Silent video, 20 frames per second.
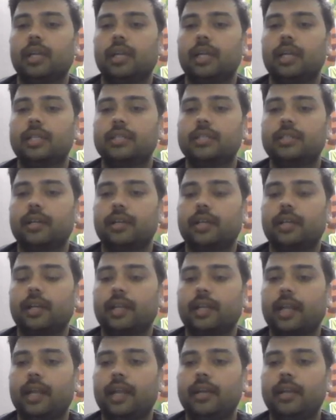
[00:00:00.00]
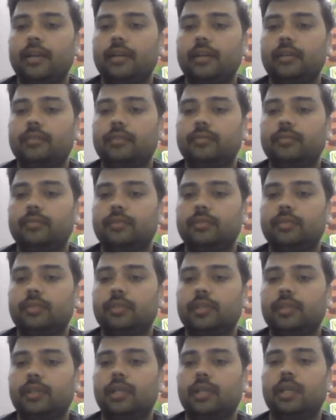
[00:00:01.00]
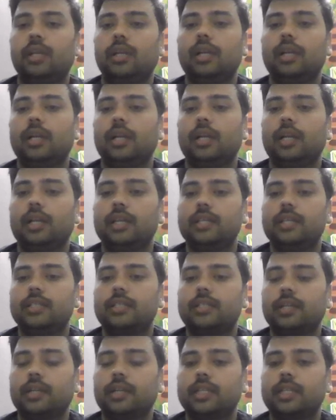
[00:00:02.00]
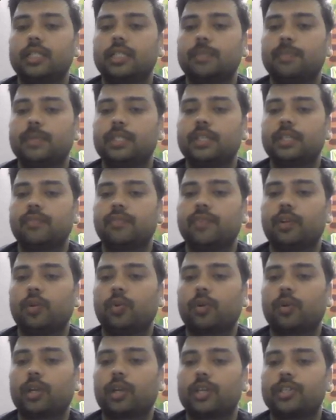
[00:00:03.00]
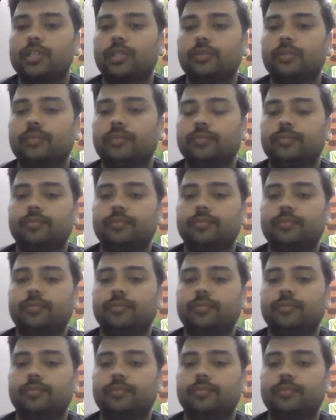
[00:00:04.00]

insert at end, insert at a specific location.